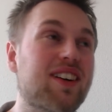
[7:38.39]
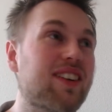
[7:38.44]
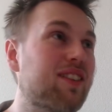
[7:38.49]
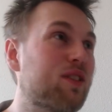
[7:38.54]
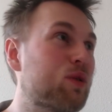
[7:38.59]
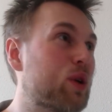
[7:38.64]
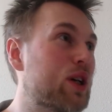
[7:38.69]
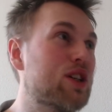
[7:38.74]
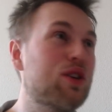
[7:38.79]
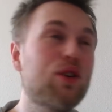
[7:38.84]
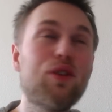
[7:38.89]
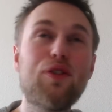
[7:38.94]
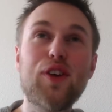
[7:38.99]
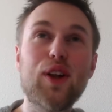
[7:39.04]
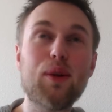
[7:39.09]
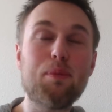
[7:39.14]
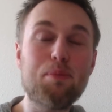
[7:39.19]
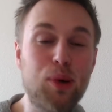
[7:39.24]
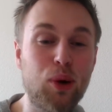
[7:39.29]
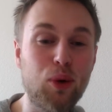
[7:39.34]
where you feel
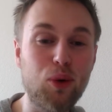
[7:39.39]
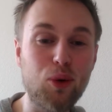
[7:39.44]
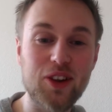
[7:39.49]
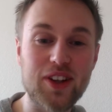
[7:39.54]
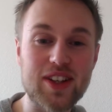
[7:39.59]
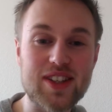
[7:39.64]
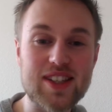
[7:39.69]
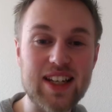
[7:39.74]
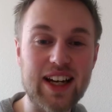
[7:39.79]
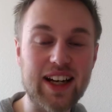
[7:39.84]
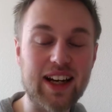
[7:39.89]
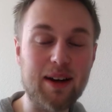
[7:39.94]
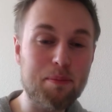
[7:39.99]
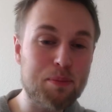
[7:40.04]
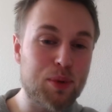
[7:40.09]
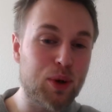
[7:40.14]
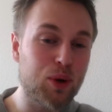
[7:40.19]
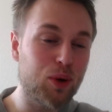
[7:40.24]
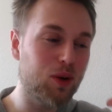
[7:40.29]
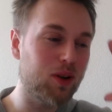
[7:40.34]
pulled. It's like a
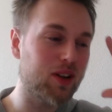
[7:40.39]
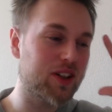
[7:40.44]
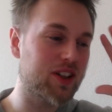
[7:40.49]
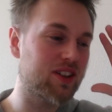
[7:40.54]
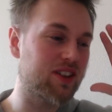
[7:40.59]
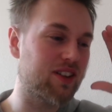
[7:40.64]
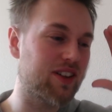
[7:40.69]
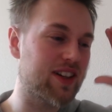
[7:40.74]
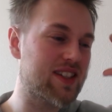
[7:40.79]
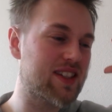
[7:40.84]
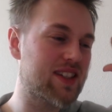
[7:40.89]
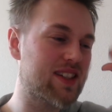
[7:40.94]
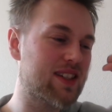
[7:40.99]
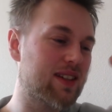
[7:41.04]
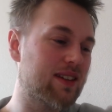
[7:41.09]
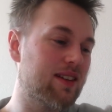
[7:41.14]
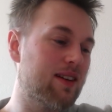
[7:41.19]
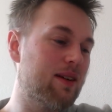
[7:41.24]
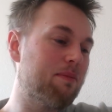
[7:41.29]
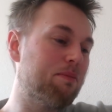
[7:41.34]
pull, you know, it's
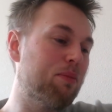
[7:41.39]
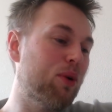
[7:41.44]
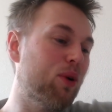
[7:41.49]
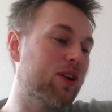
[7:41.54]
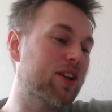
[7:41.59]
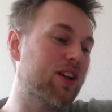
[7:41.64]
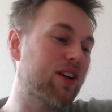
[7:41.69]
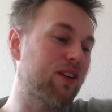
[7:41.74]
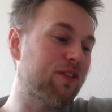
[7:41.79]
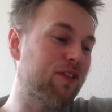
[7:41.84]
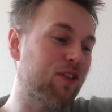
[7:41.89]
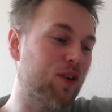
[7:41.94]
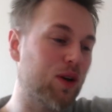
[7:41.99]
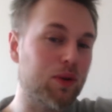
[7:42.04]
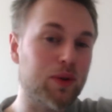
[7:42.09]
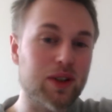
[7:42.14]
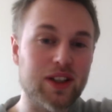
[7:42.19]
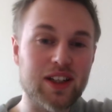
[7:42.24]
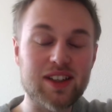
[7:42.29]
pulling you forward.